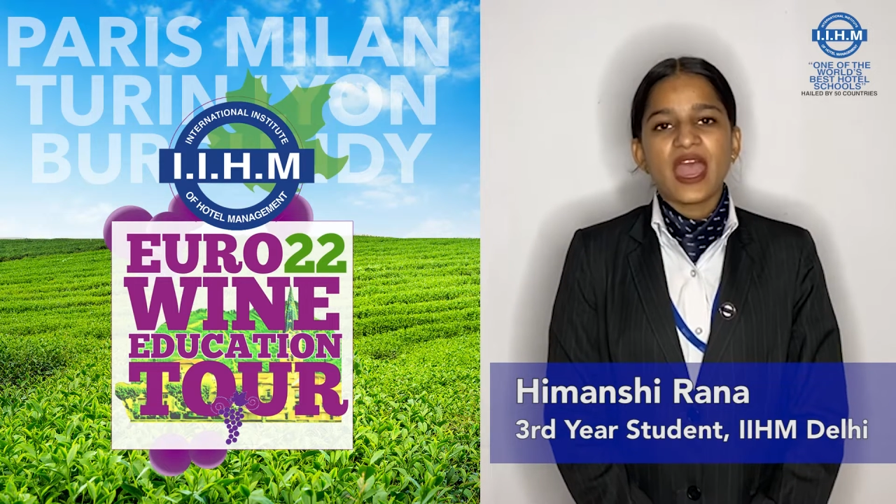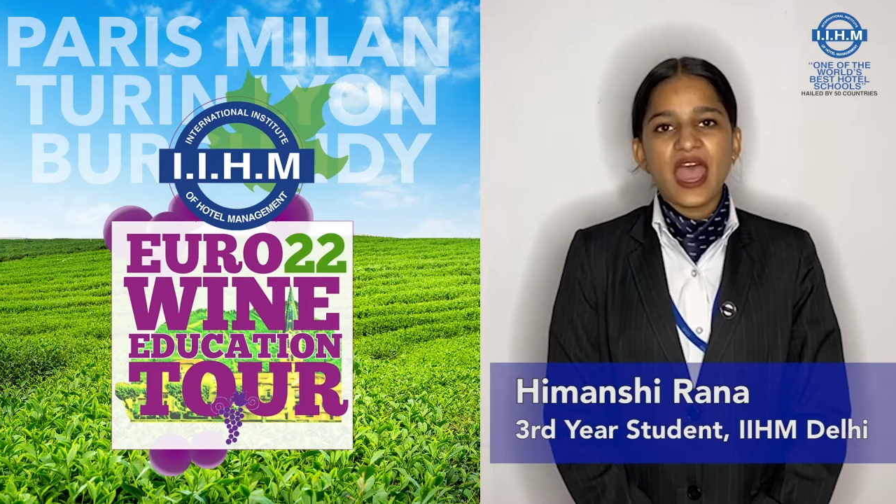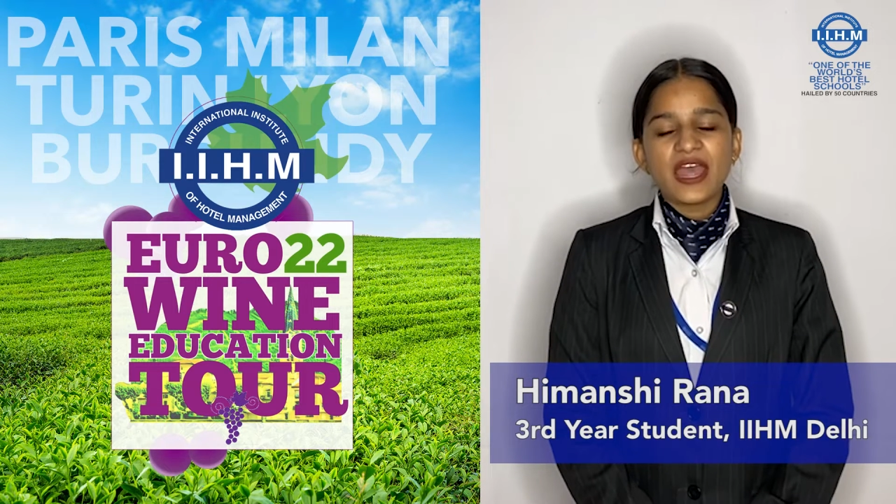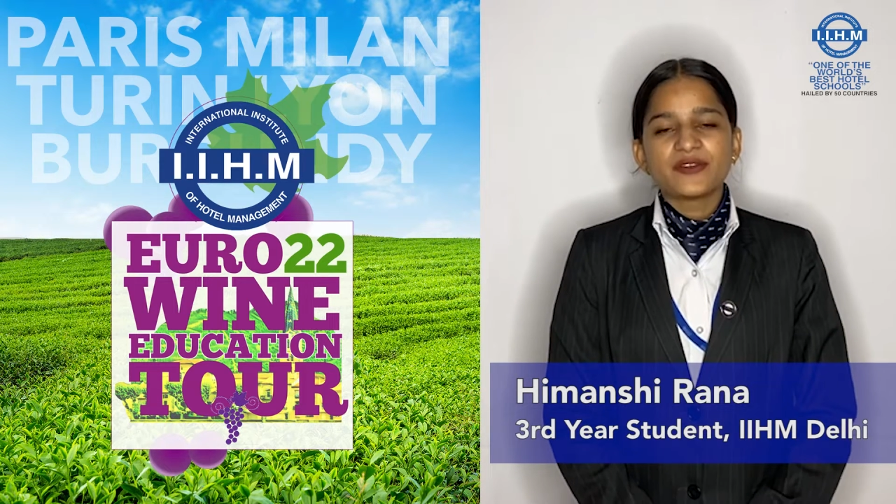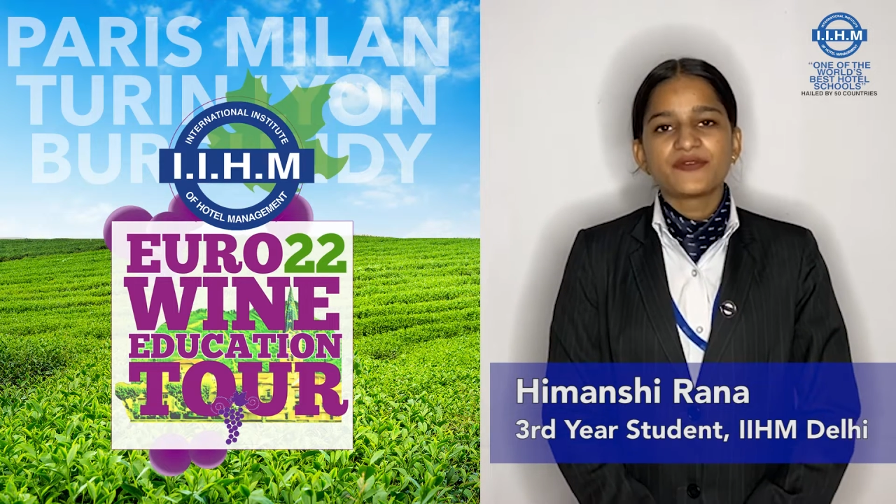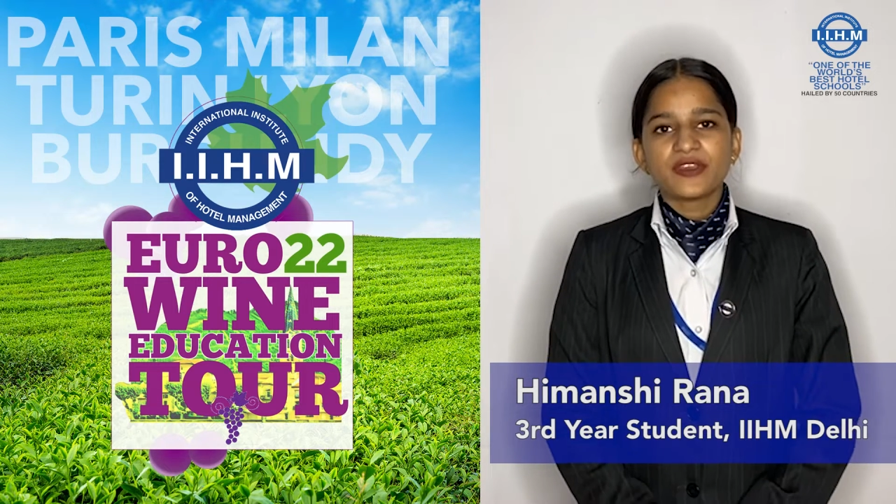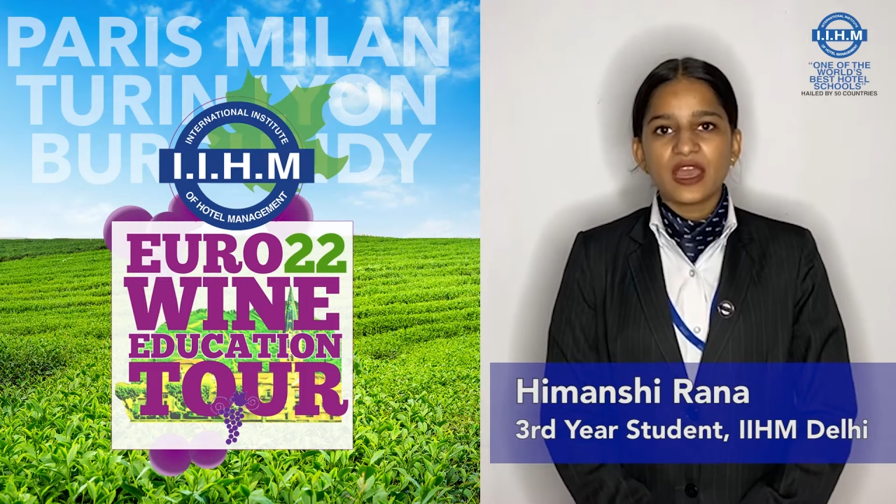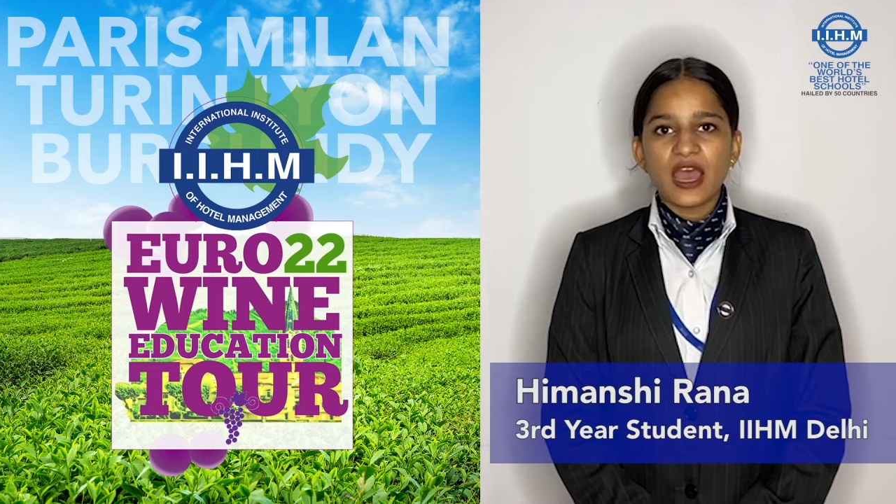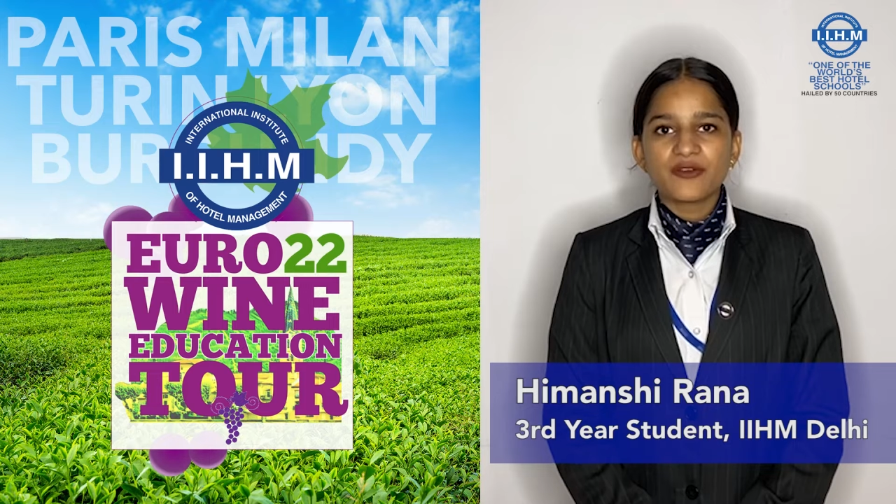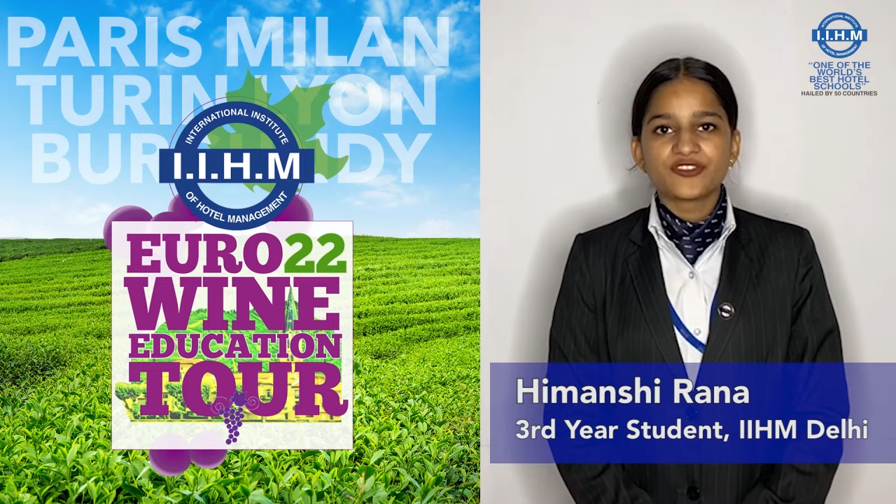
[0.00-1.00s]
and
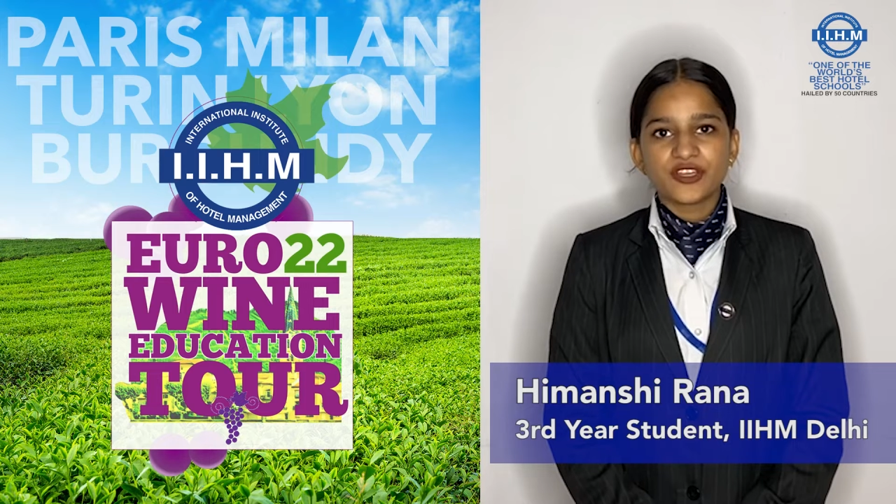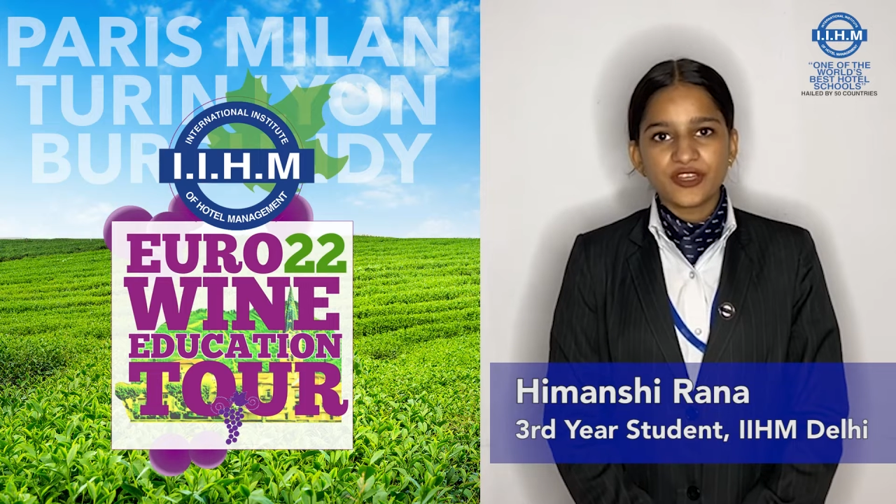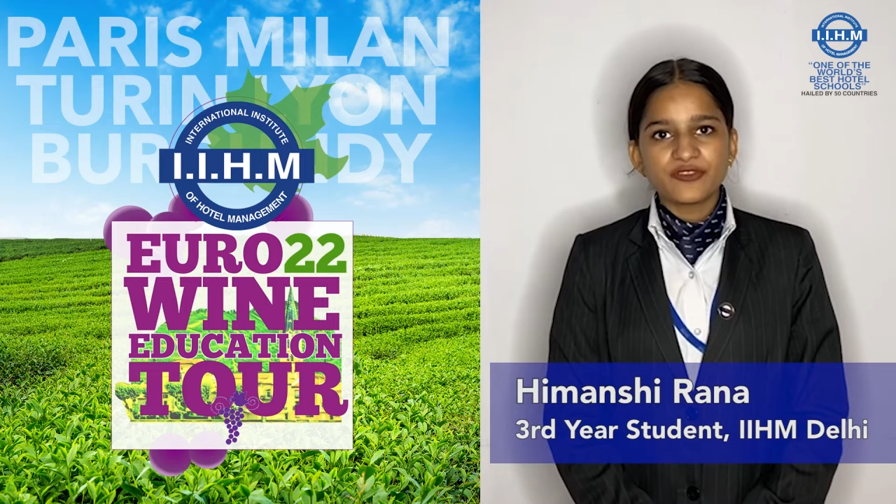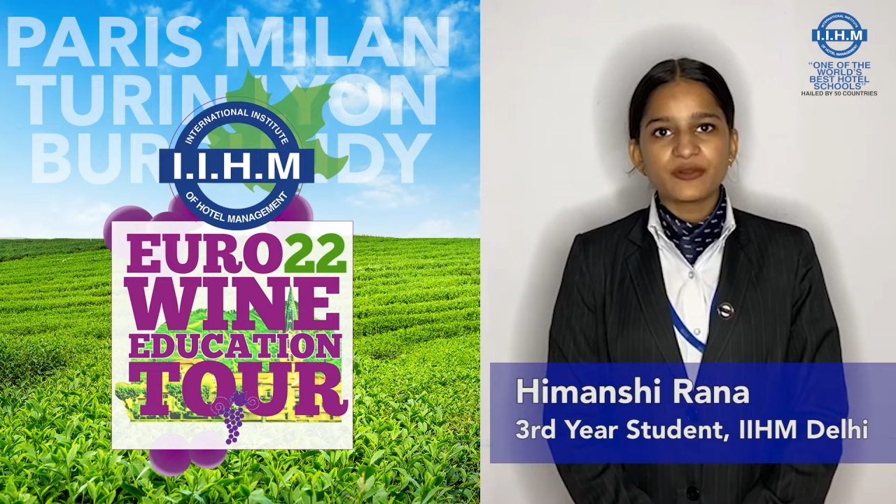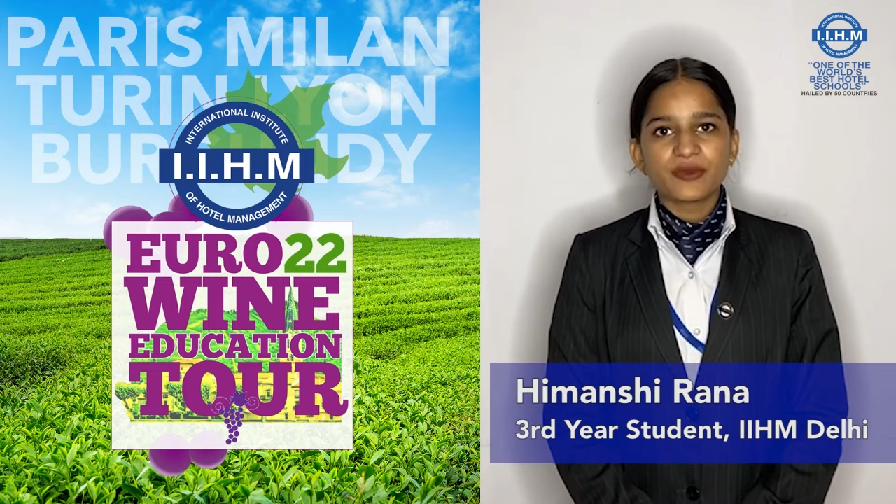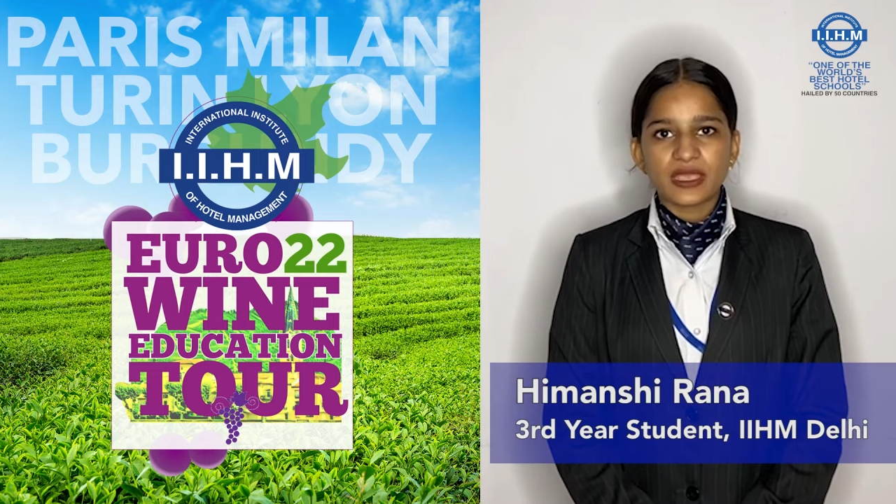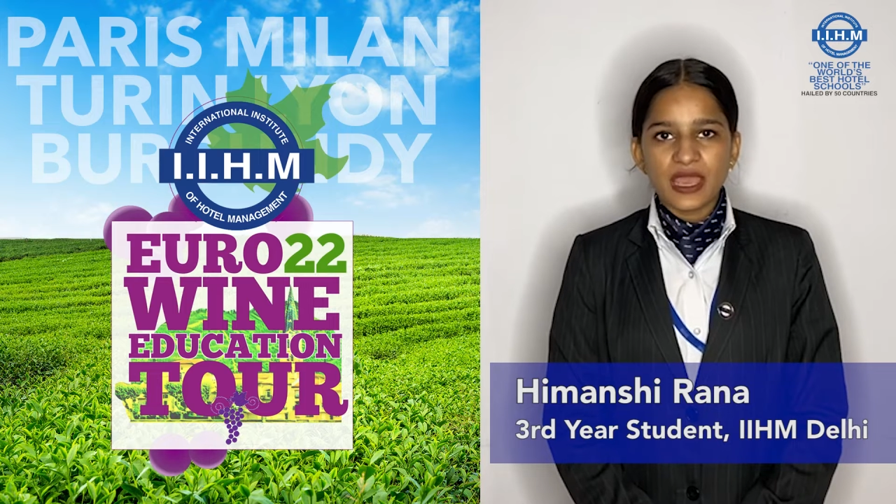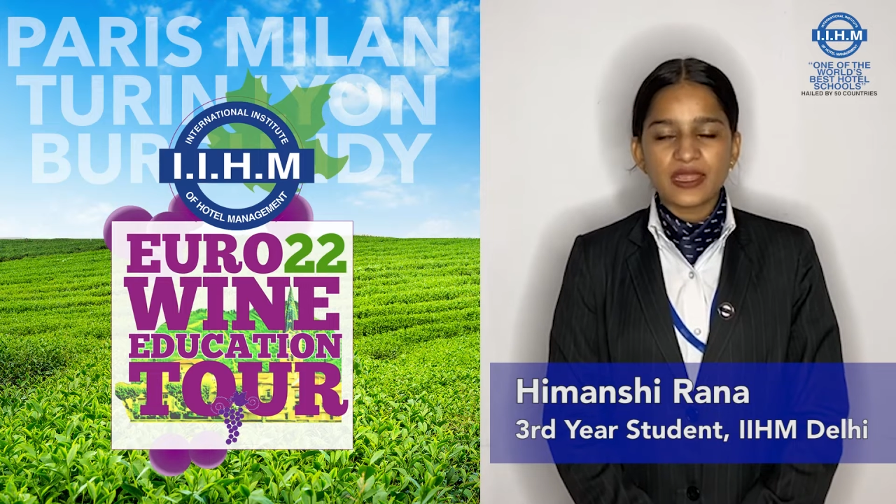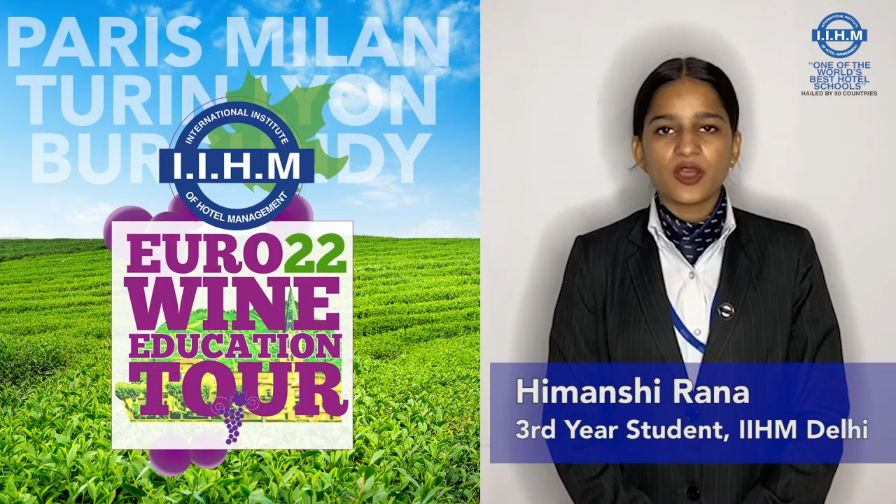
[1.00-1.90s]
our journey will begin